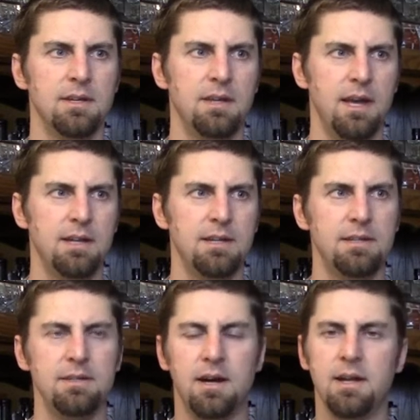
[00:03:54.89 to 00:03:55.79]
kind
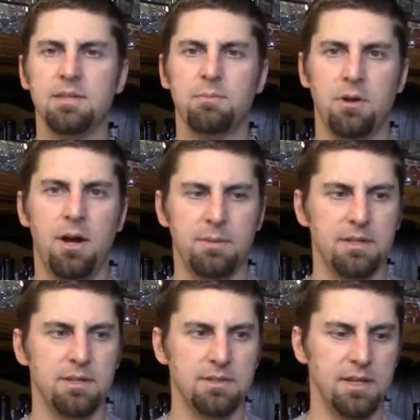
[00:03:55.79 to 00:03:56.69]
of not as
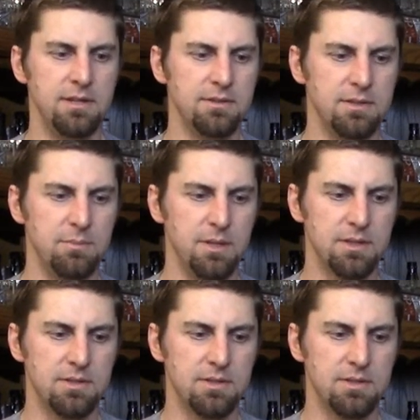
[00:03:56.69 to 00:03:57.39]
prominent as they used to be.